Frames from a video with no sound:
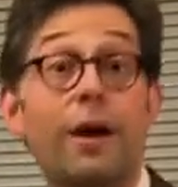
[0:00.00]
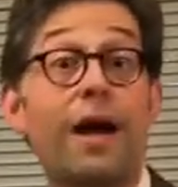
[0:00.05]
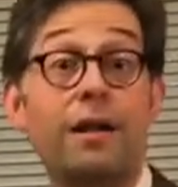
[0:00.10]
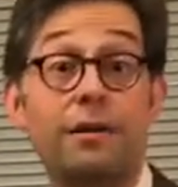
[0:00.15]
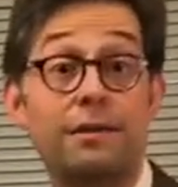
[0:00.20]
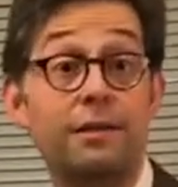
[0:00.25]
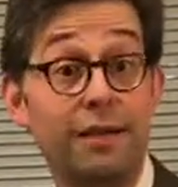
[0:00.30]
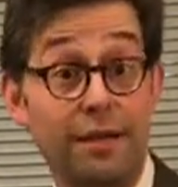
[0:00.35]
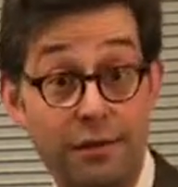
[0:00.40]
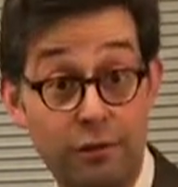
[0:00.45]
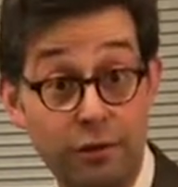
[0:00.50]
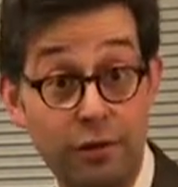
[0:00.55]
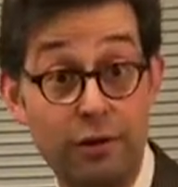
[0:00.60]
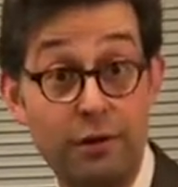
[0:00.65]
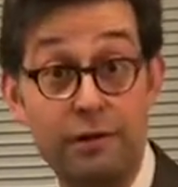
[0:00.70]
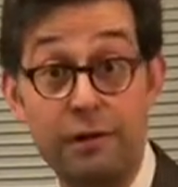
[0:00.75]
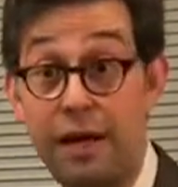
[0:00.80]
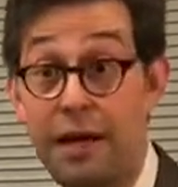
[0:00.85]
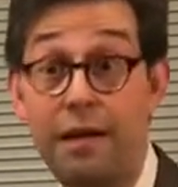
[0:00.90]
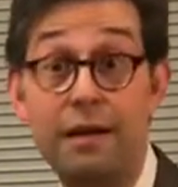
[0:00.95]
who had a
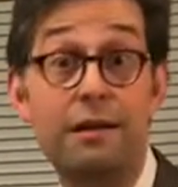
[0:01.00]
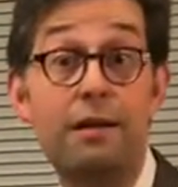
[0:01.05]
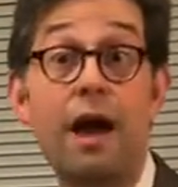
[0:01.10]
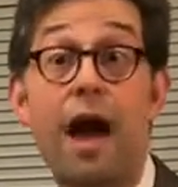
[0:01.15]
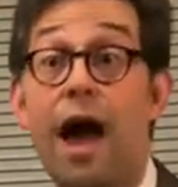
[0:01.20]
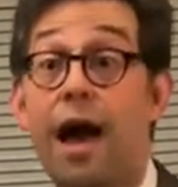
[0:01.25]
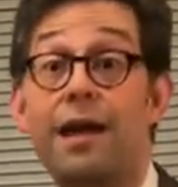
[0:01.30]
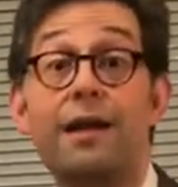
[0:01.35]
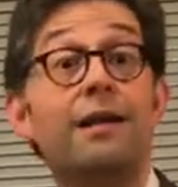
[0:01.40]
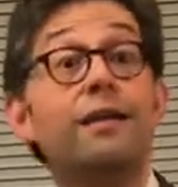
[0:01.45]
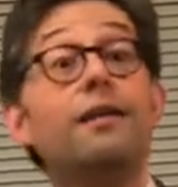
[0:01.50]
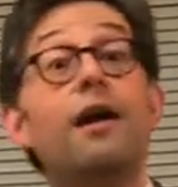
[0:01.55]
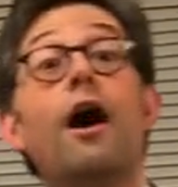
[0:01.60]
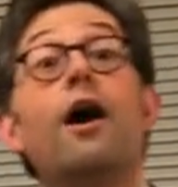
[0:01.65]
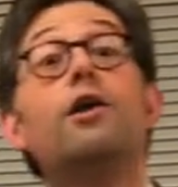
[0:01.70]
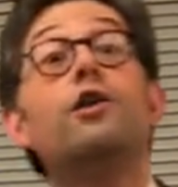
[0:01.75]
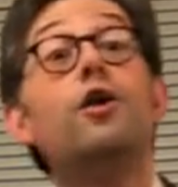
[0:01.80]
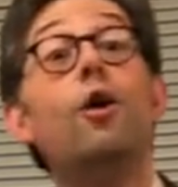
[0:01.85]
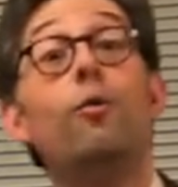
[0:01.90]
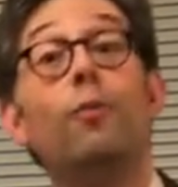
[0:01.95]
seizure, and I did
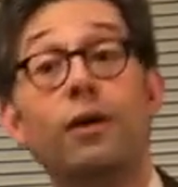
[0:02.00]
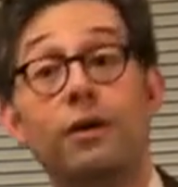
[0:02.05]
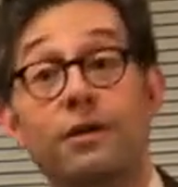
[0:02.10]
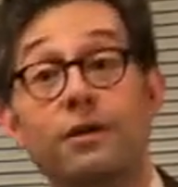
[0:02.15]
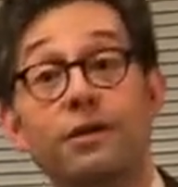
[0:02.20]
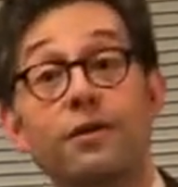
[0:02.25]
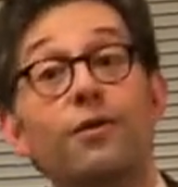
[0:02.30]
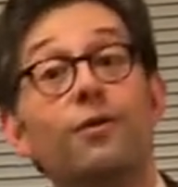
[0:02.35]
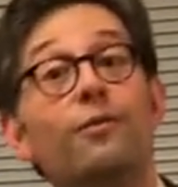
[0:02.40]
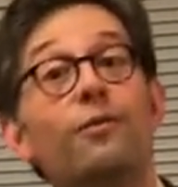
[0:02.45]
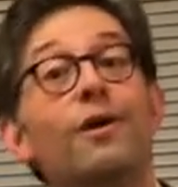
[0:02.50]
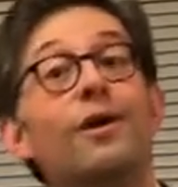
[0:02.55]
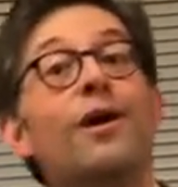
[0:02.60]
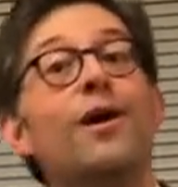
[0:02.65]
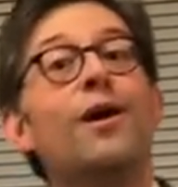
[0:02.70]
not know what to do.